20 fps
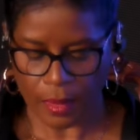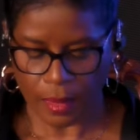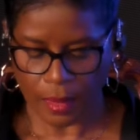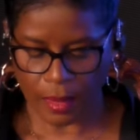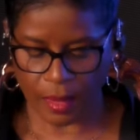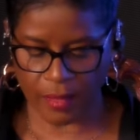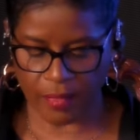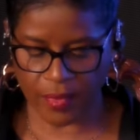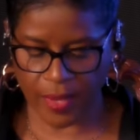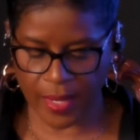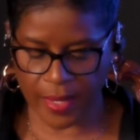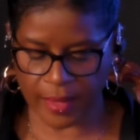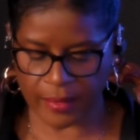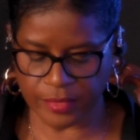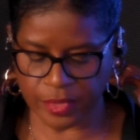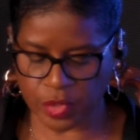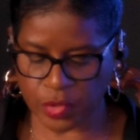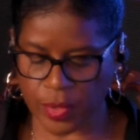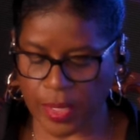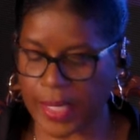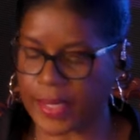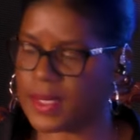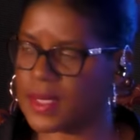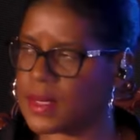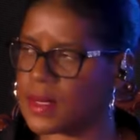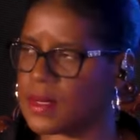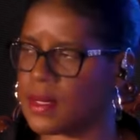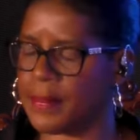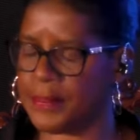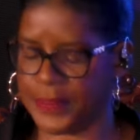If I have tried
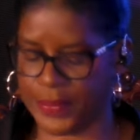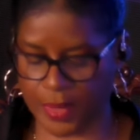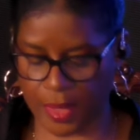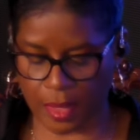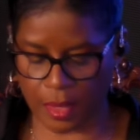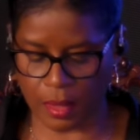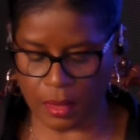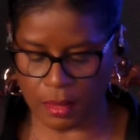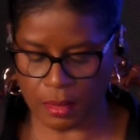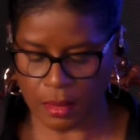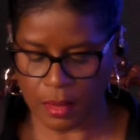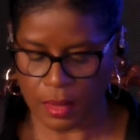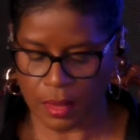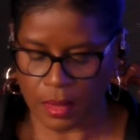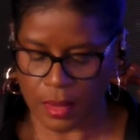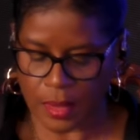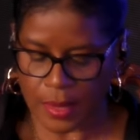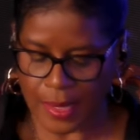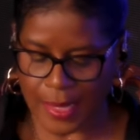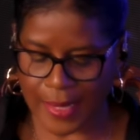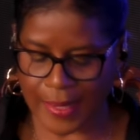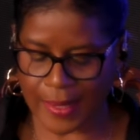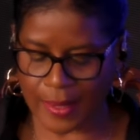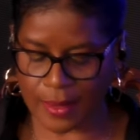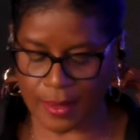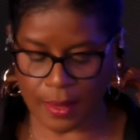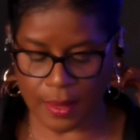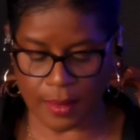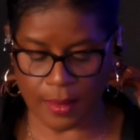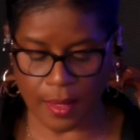something and
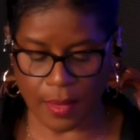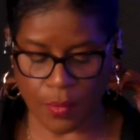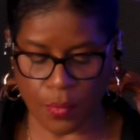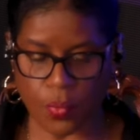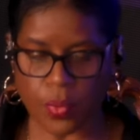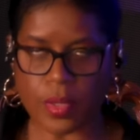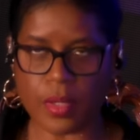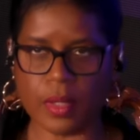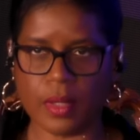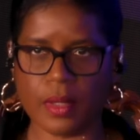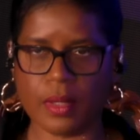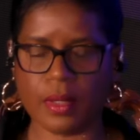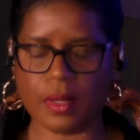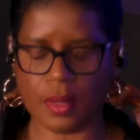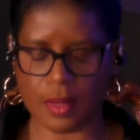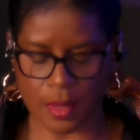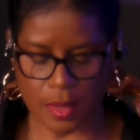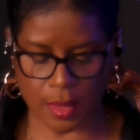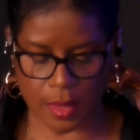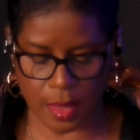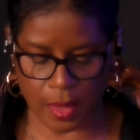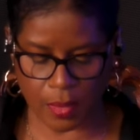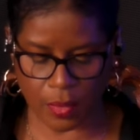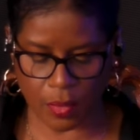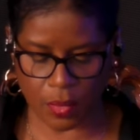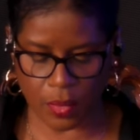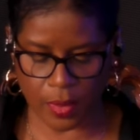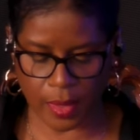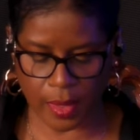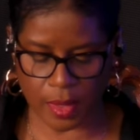it did not work, is it
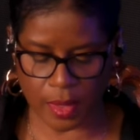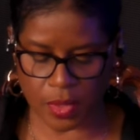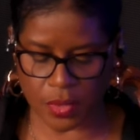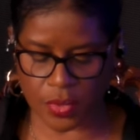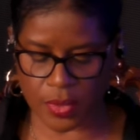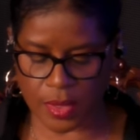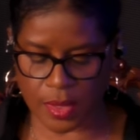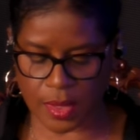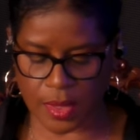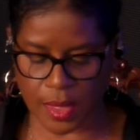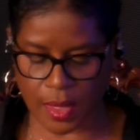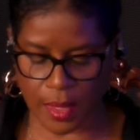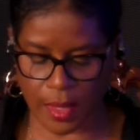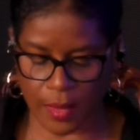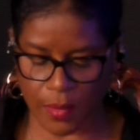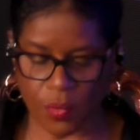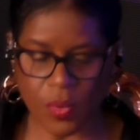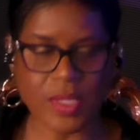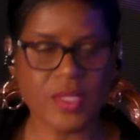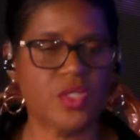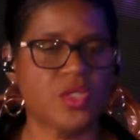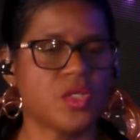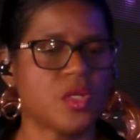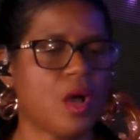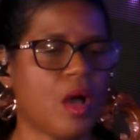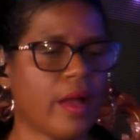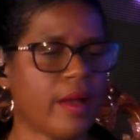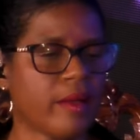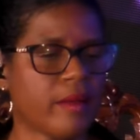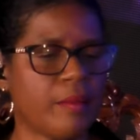okay to say it was
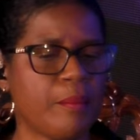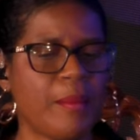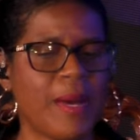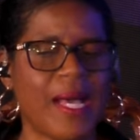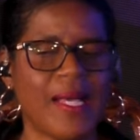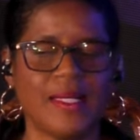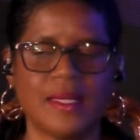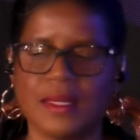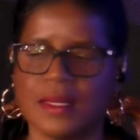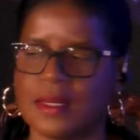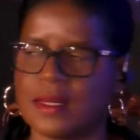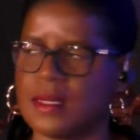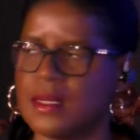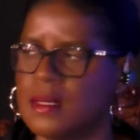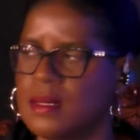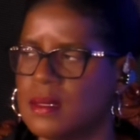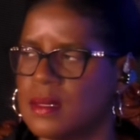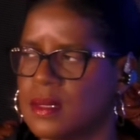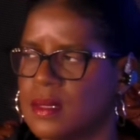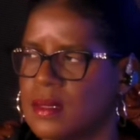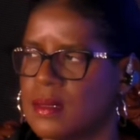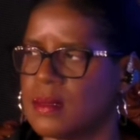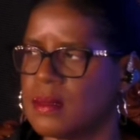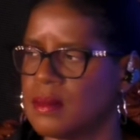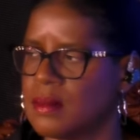not my season?